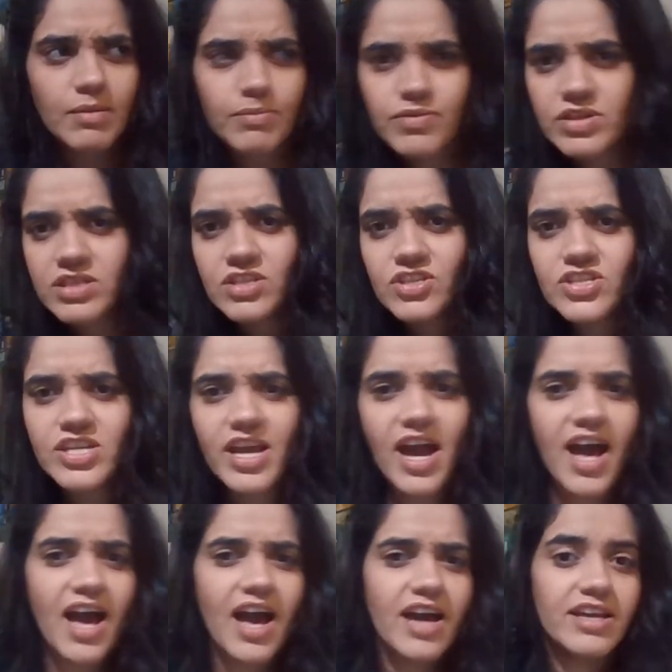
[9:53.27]
British
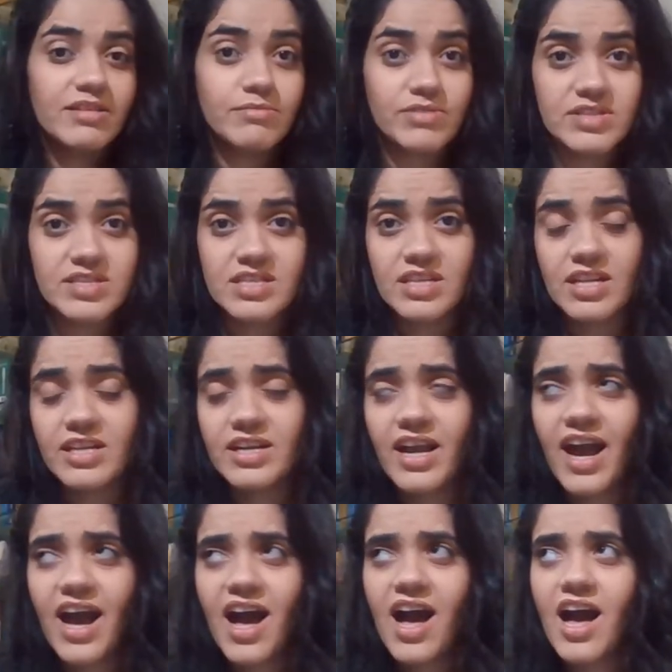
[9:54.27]
guy and Brazilian
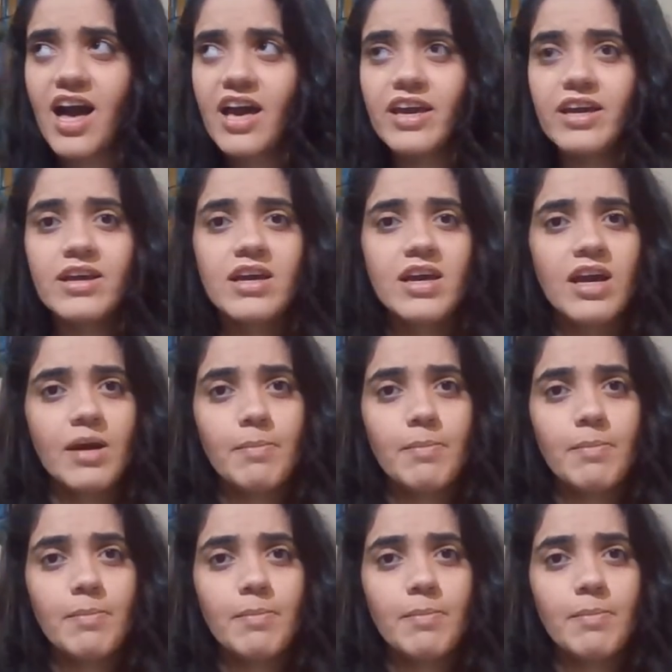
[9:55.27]
guy